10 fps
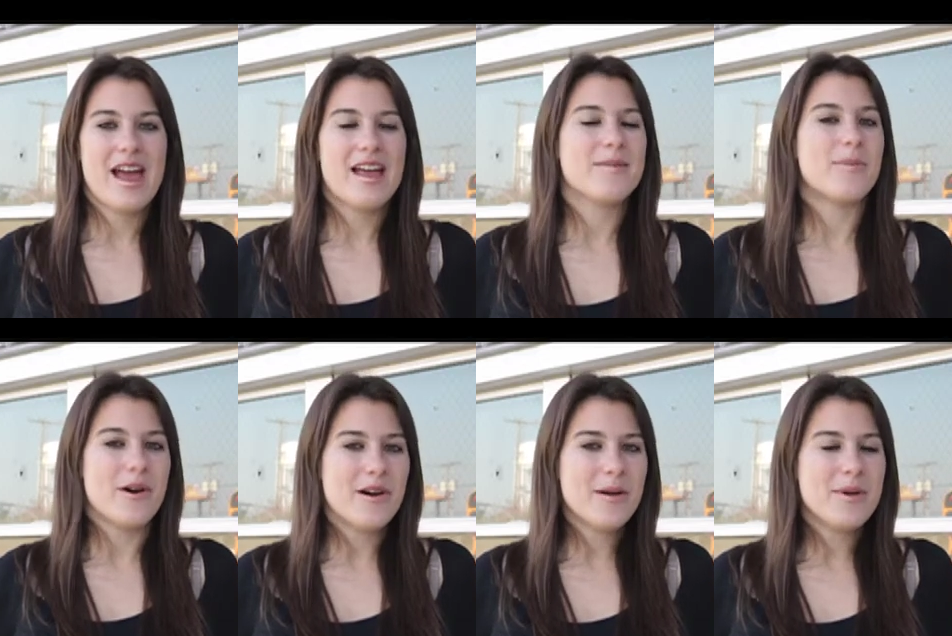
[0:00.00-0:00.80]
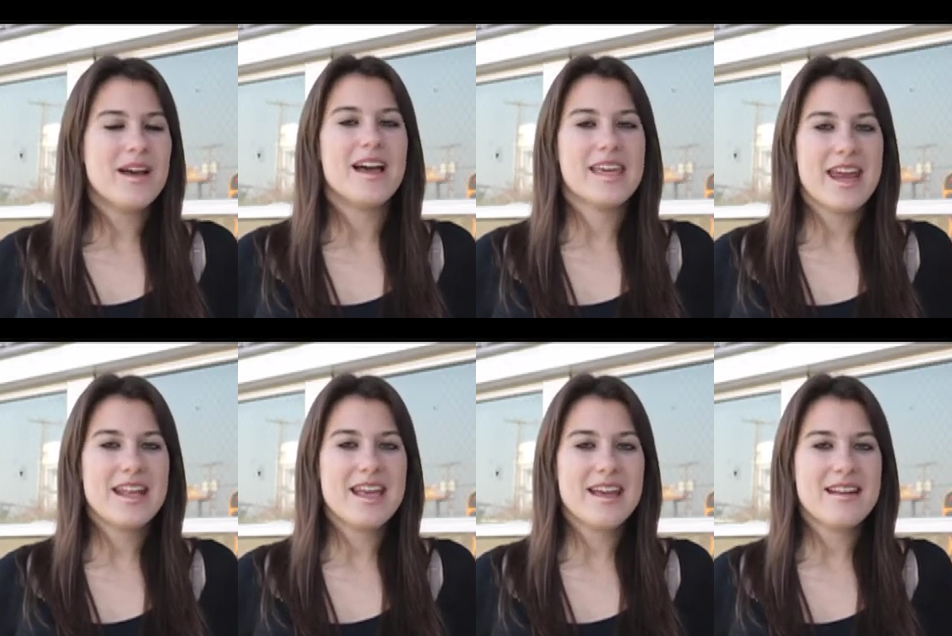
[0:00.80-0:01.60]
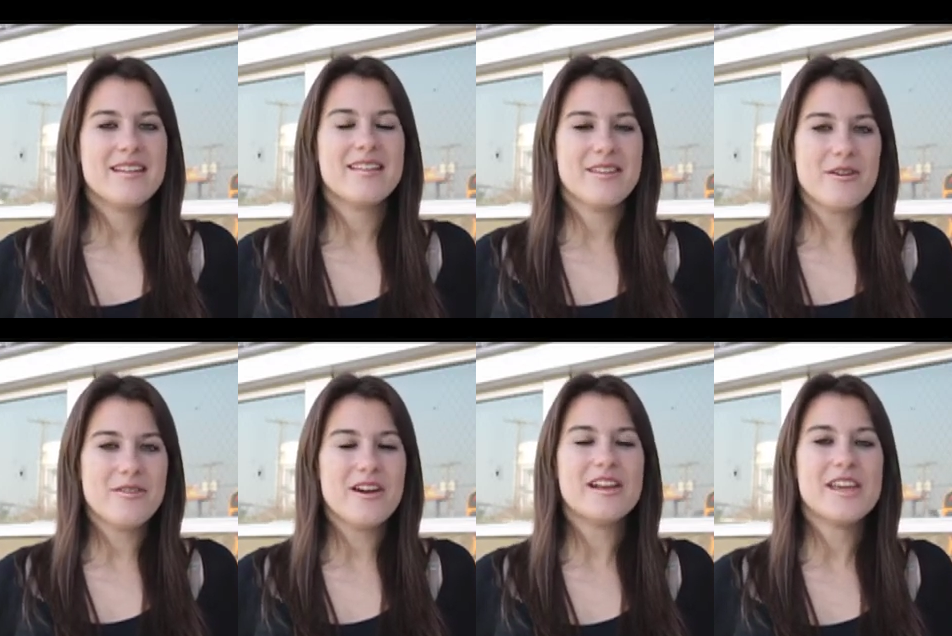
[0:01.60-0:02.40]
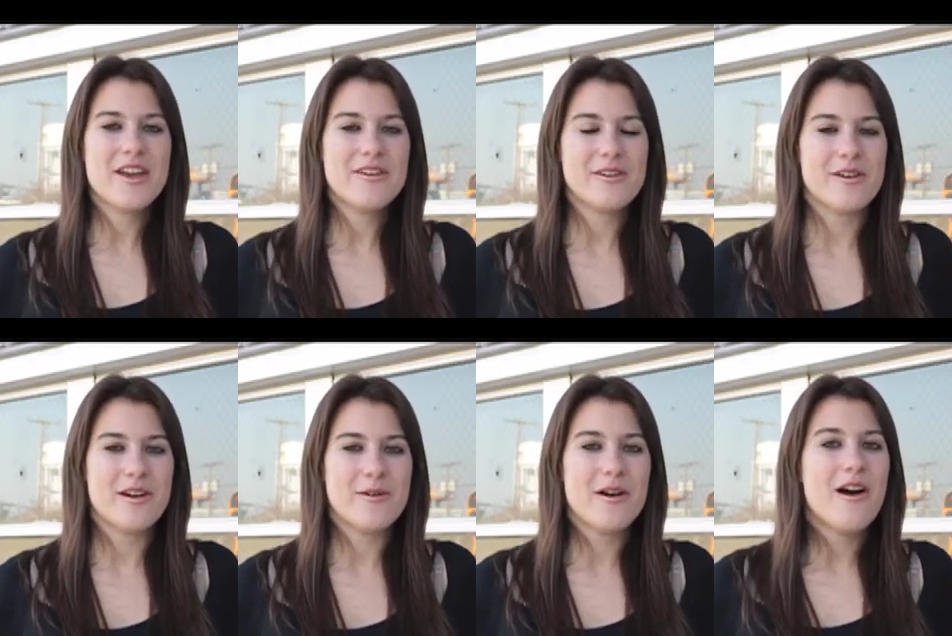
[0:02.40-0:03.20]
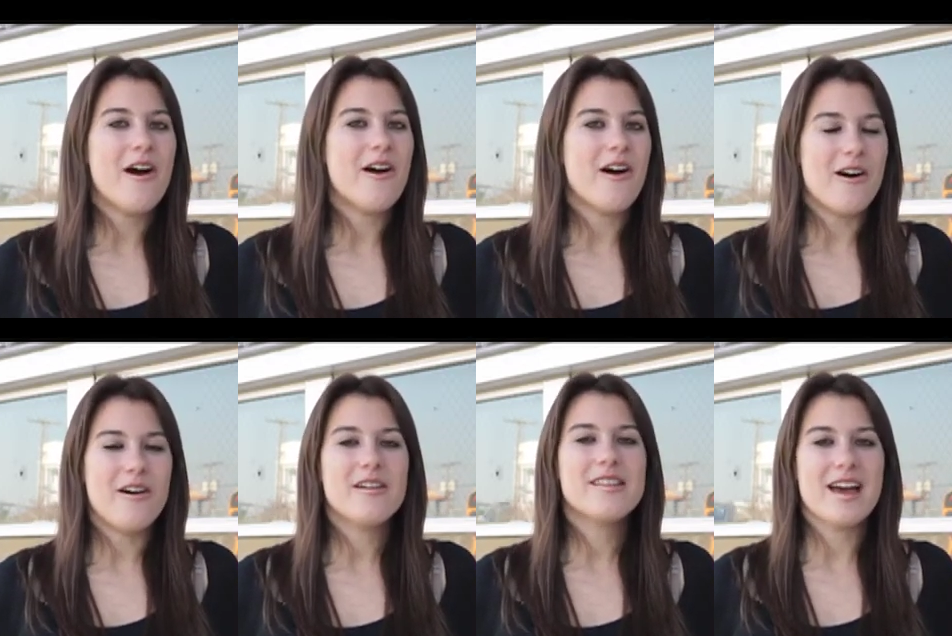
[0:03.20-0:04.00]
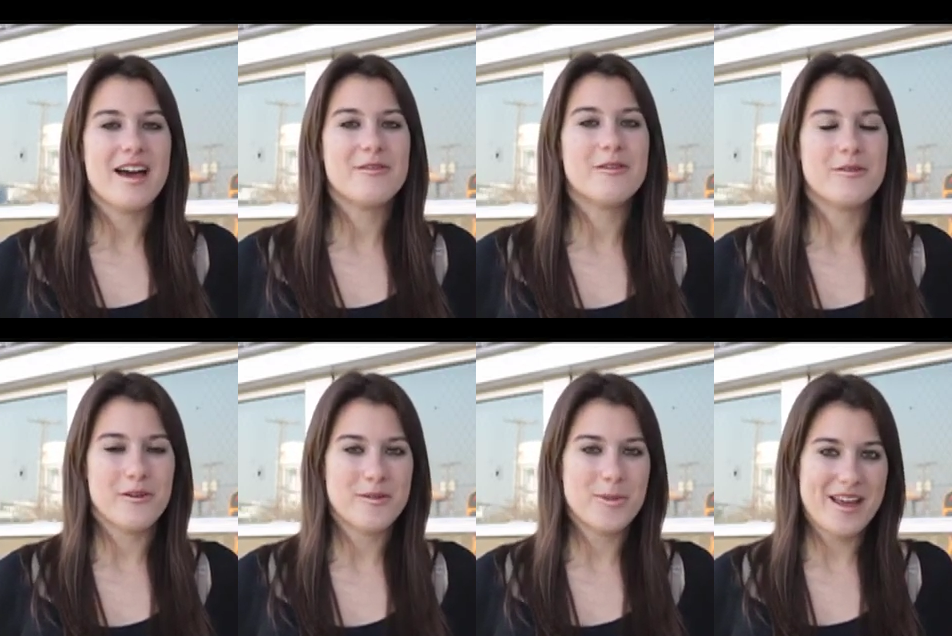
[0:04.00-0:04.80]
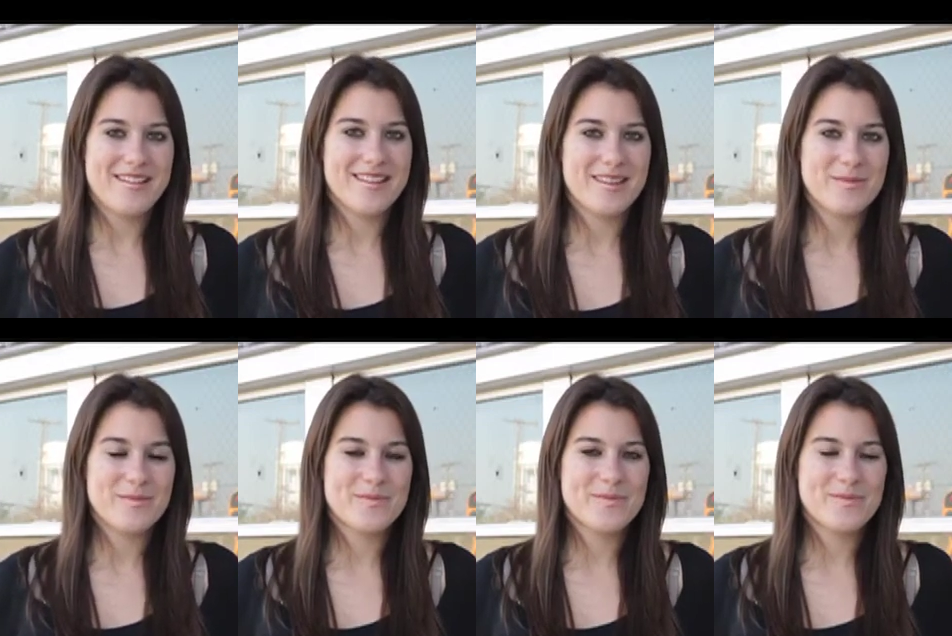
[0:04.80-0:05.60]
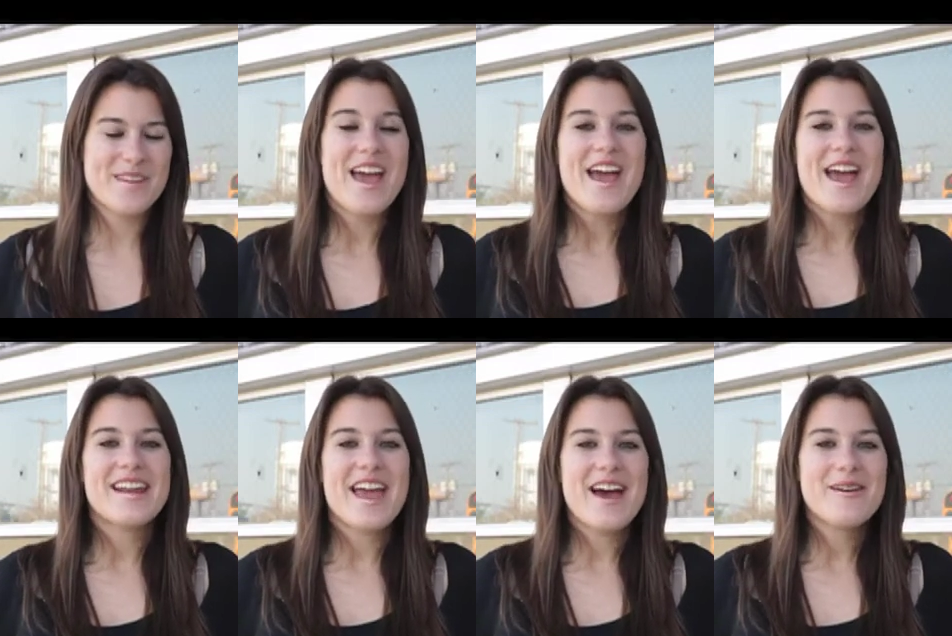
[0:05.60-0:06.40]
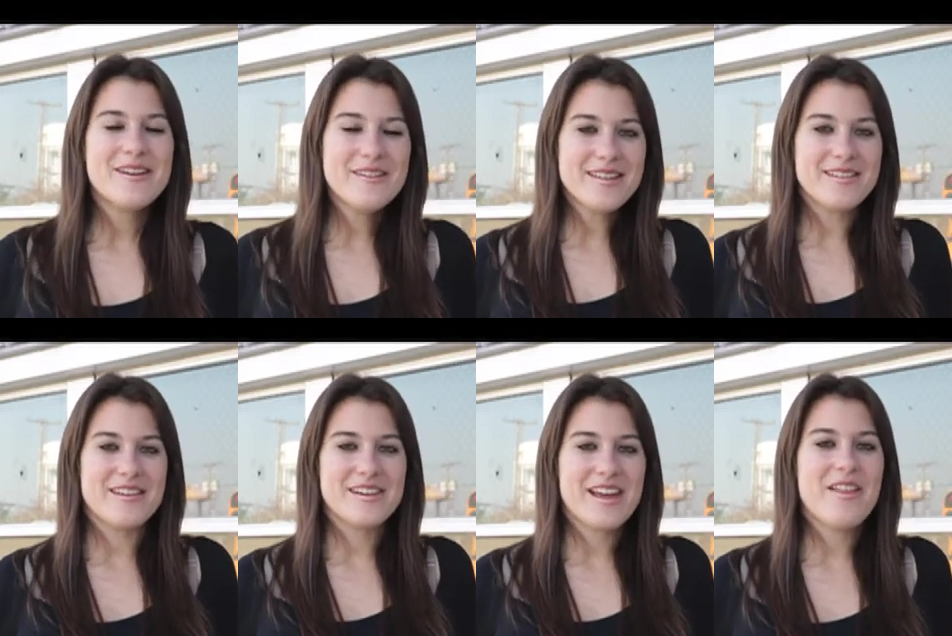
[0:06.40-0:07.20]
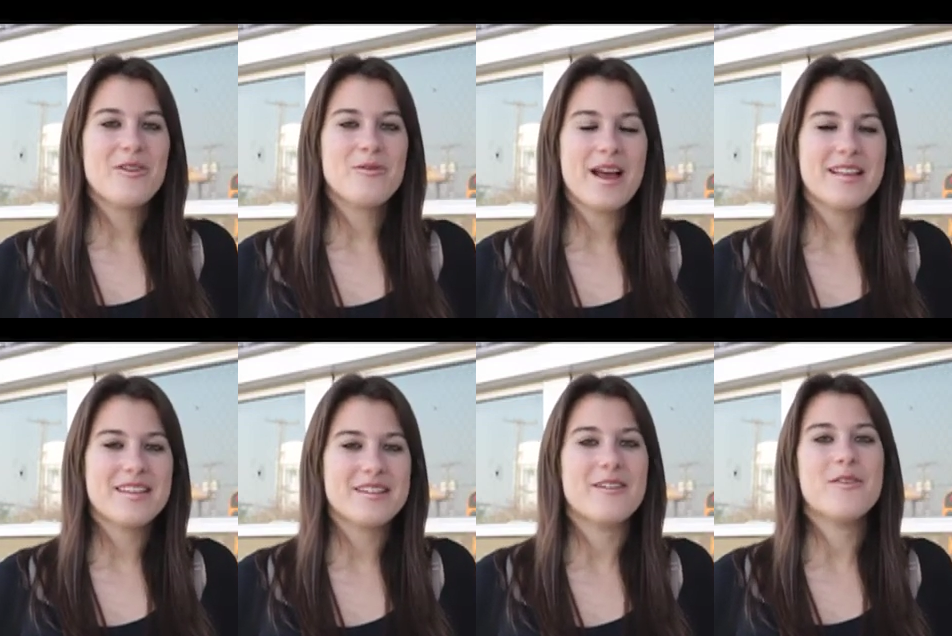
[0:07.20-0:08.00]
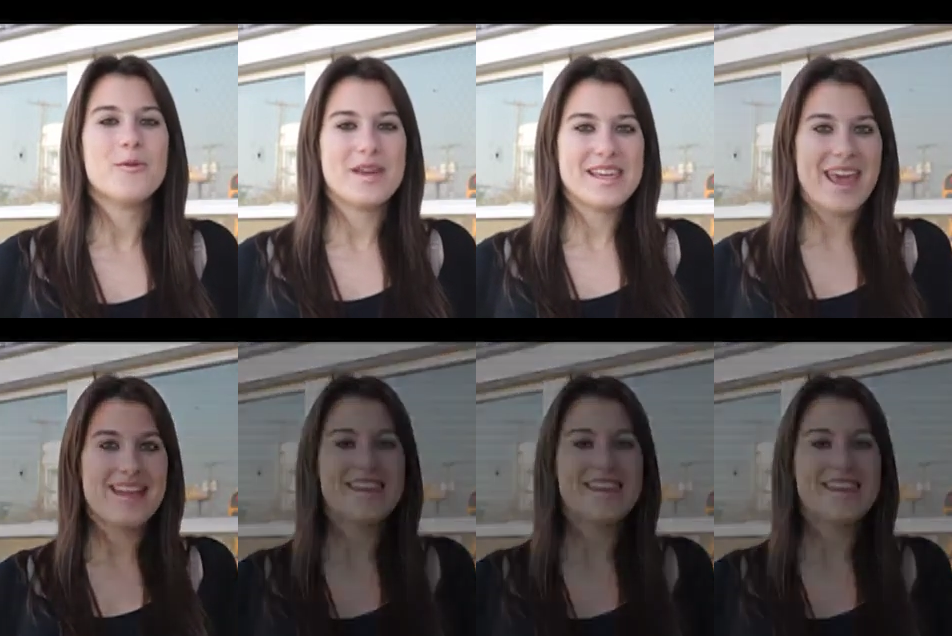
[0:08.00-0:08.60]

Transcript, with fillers: as Barbe, Acadiana, Sulphur, and Carencro are all tied for first place. And now here's a look at the rest of the Week 8